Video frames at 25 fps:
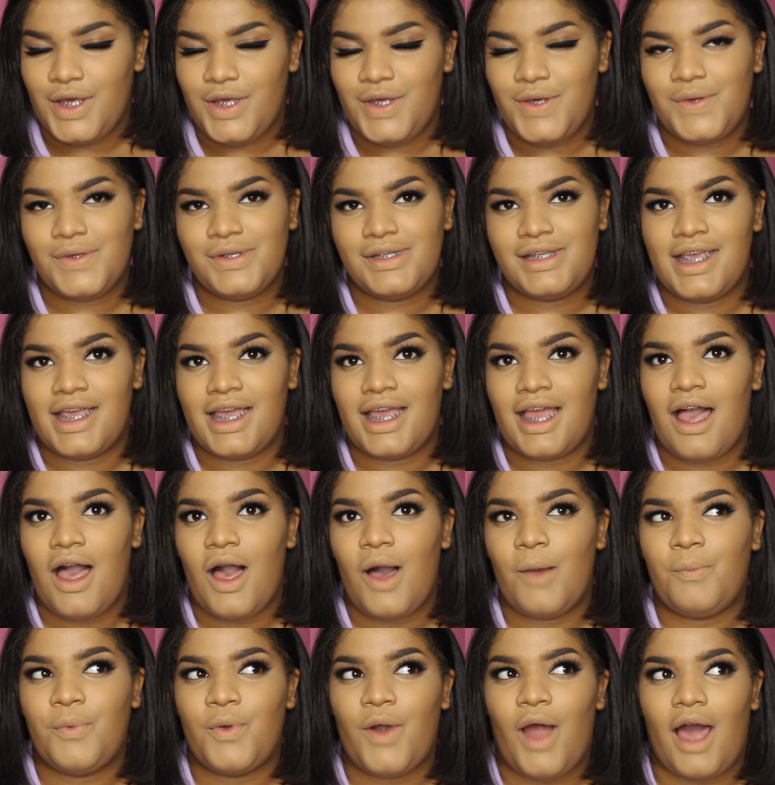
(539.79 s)
using
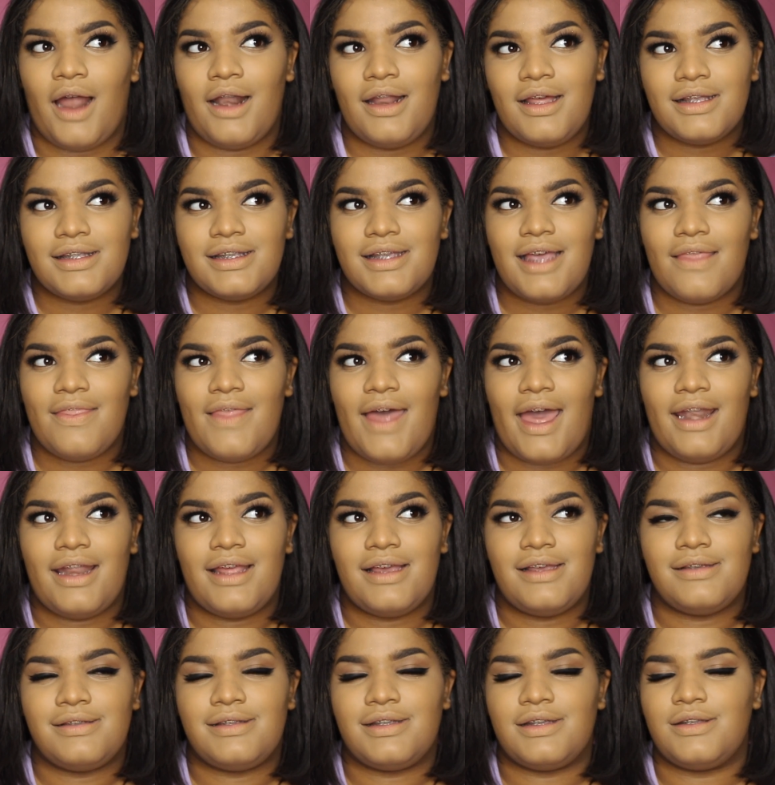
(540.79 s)
a product that
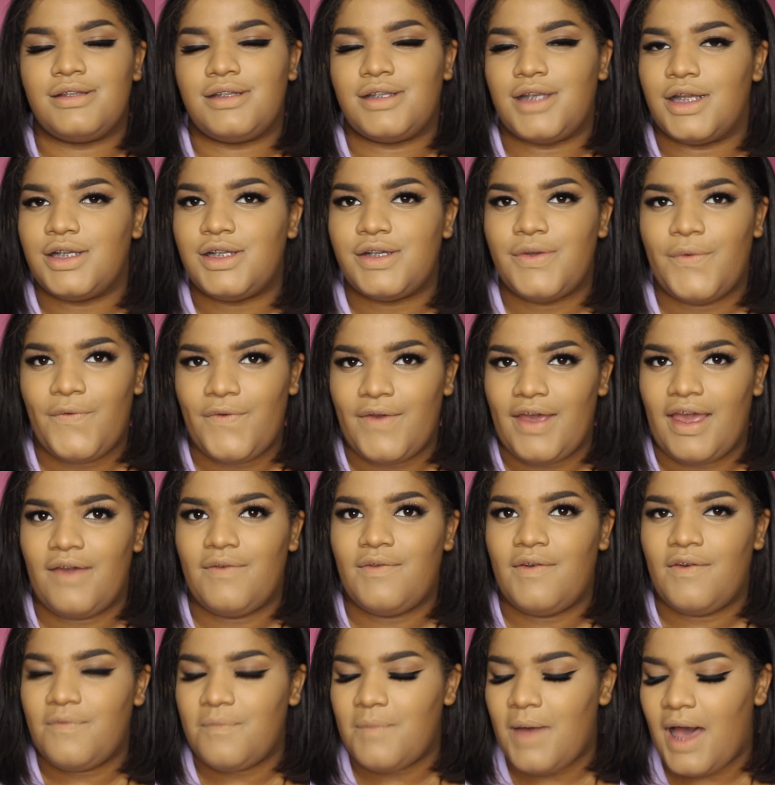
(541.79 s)
is such a
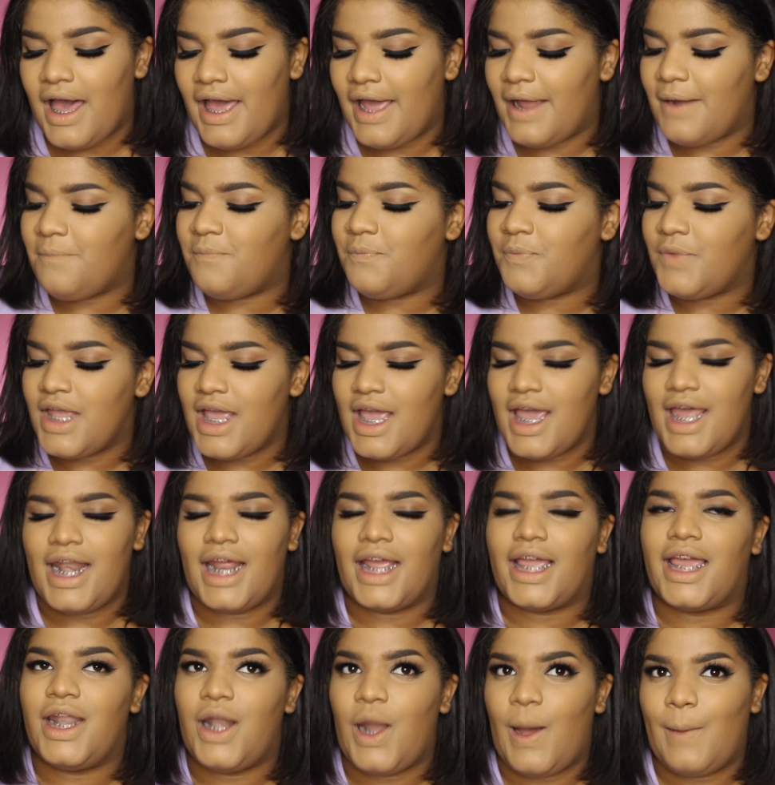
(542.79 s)
fave of mine, and
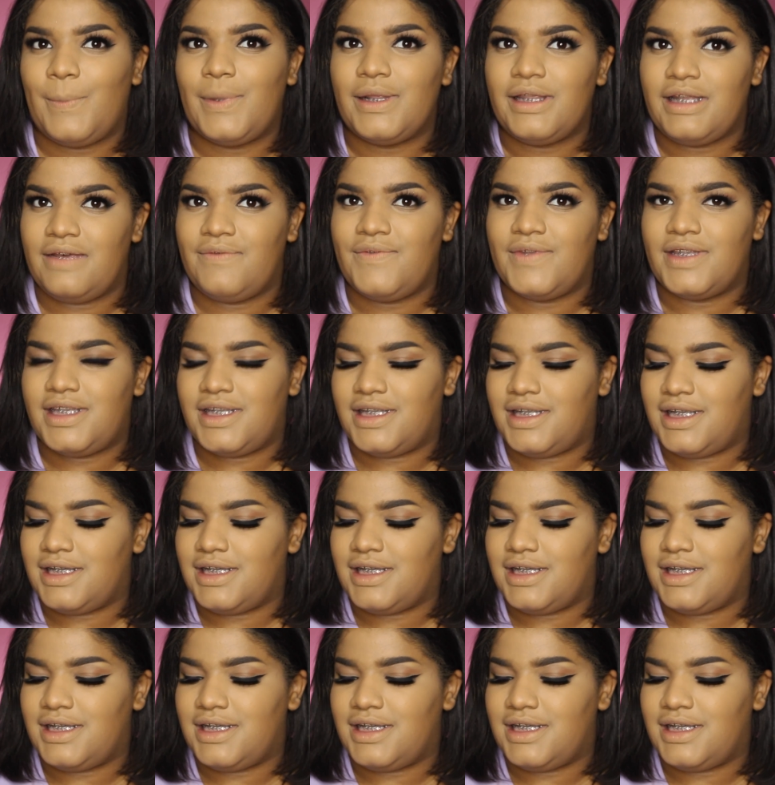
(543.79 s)
I cannot believe it's